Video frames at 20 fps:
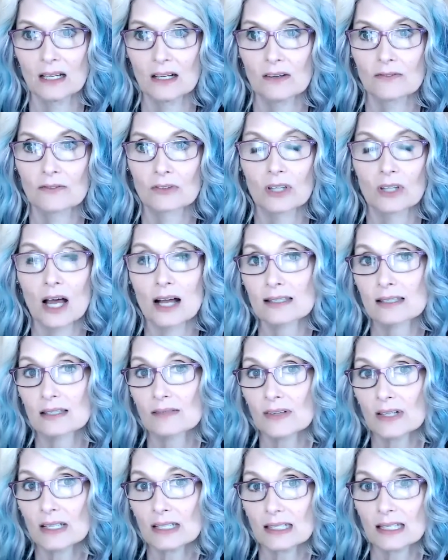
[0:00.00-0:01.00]
For lots of
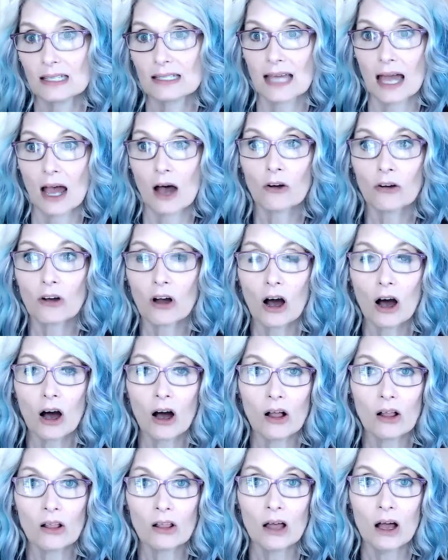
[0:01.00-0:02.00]
us, it's
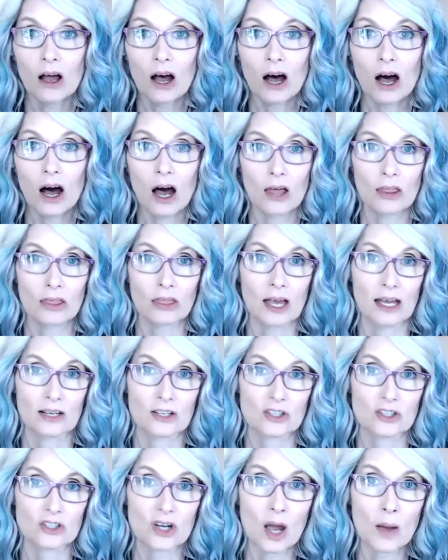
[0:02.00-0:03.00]
alcohol, online
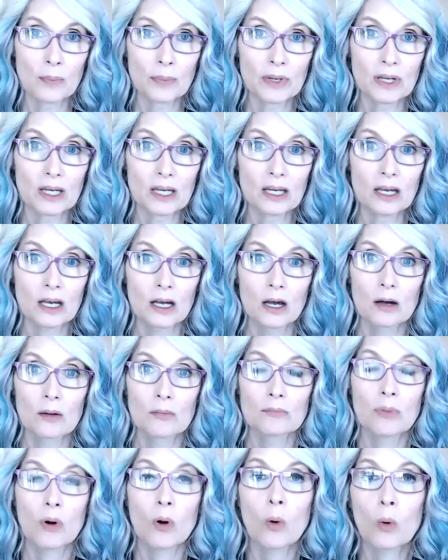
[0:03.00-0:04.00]
shopping,
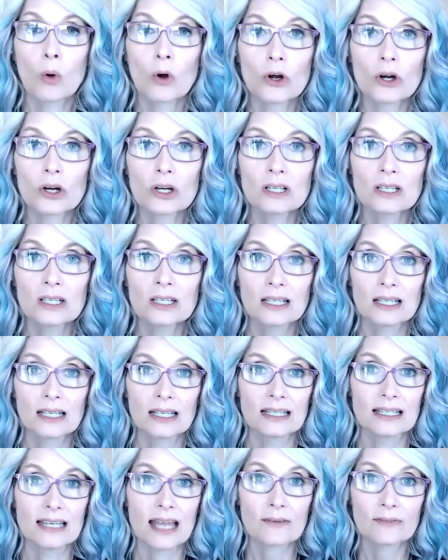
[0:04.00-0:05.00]
porn,
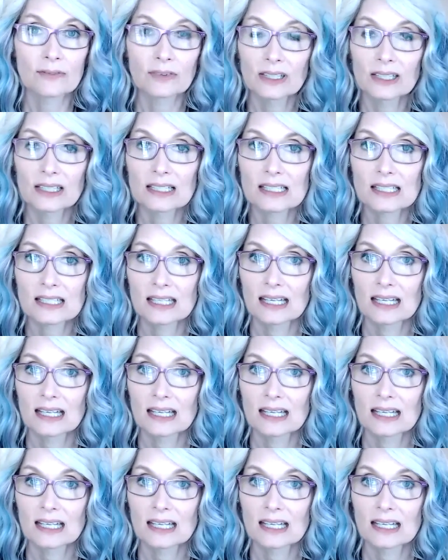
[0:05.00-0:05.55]
Netflix,